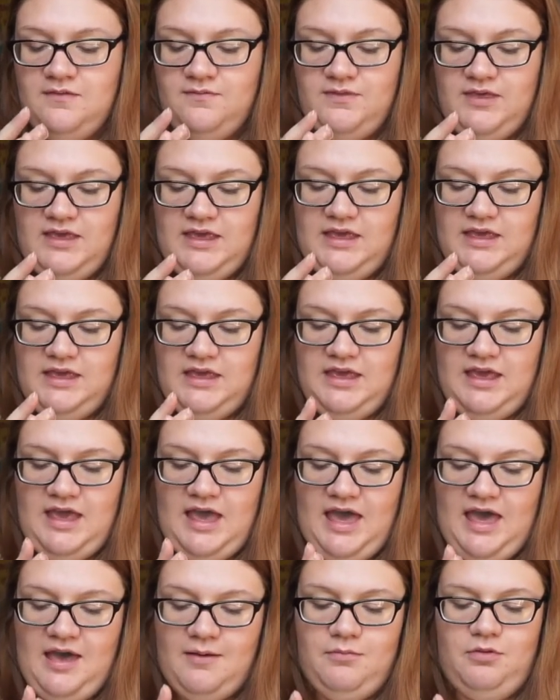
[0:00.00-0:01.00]
the
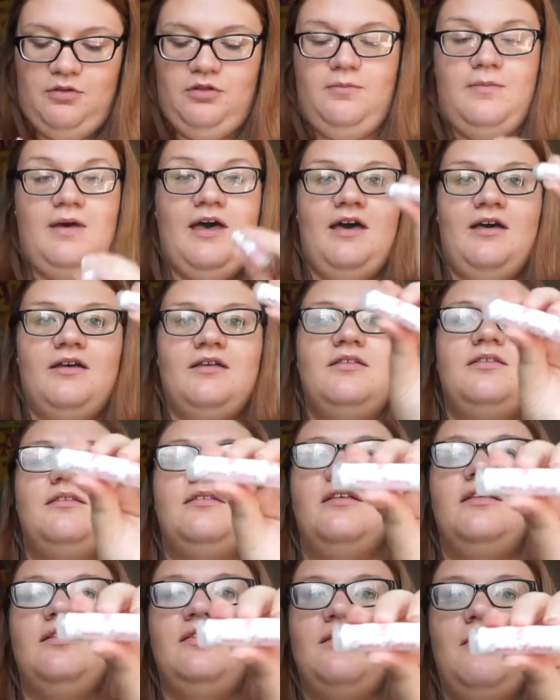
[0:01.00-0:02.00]
Max
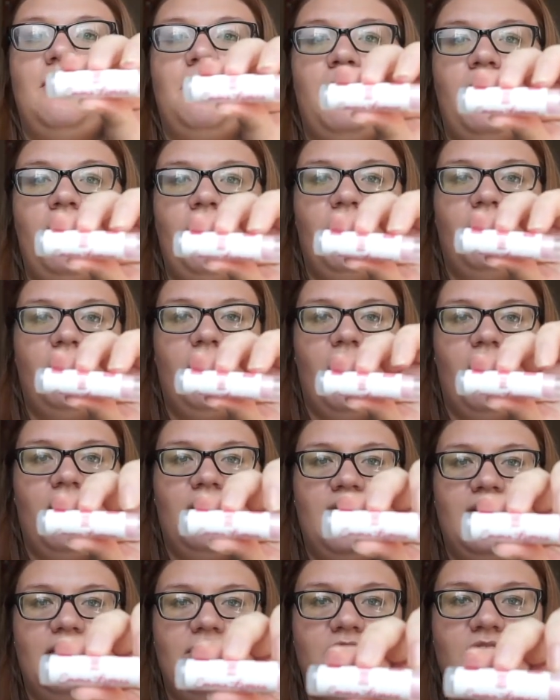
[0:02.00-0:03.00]
symbol on
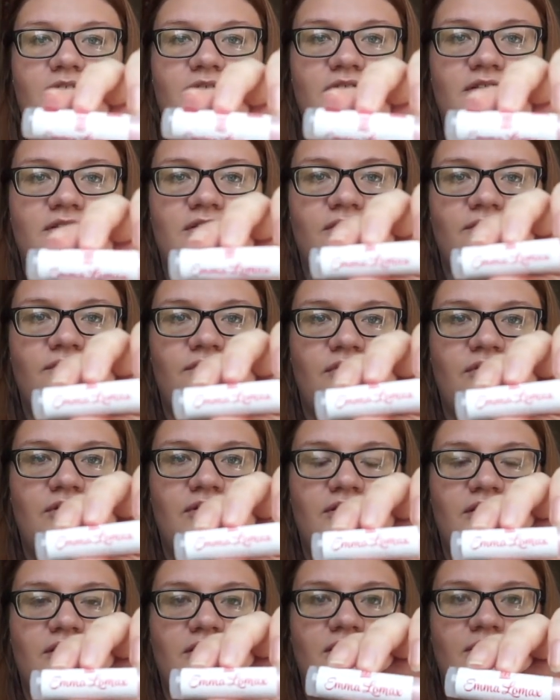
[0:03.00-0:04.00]
it. I don't know if it's not
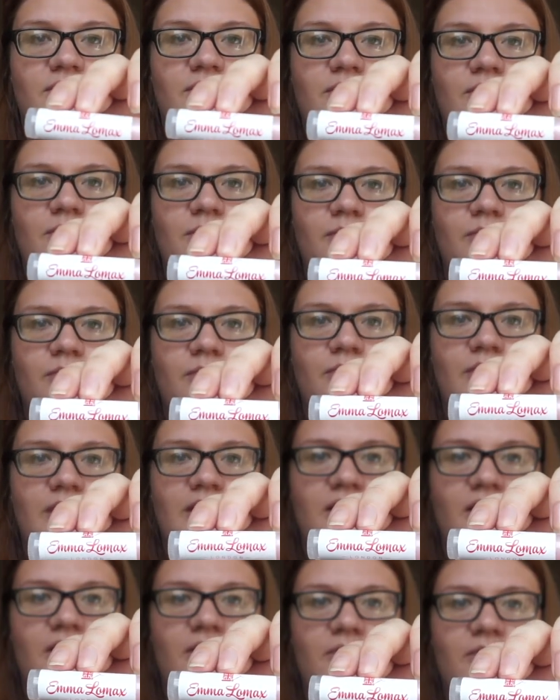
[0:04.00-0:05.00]
focusing though
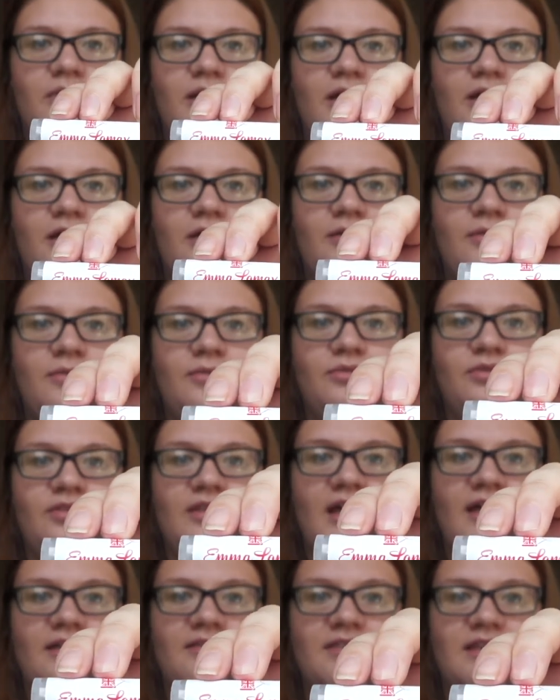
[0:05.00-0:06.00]
you go. Um, so
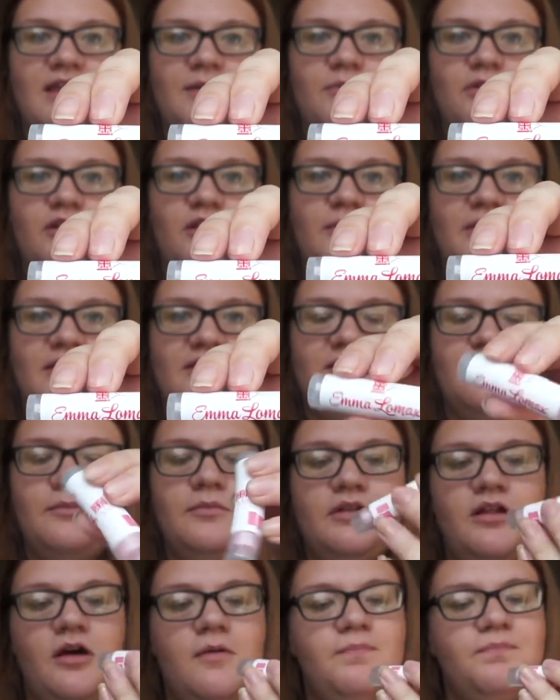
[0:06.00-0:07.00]
that has the MLMX
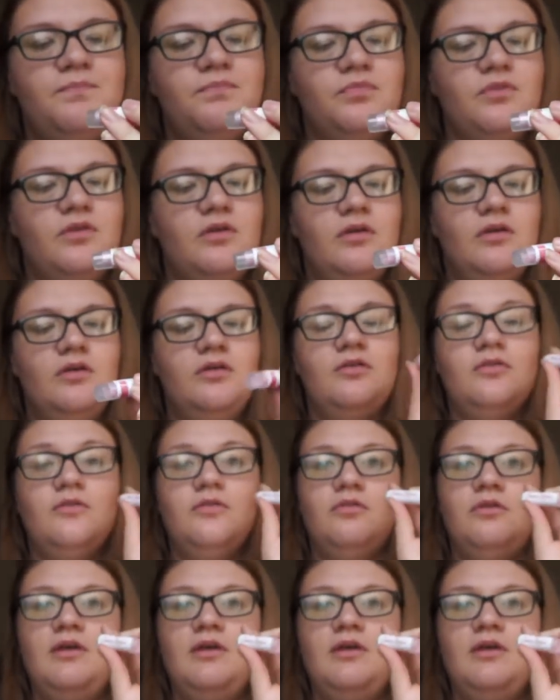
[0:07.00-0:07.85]
symbol on. So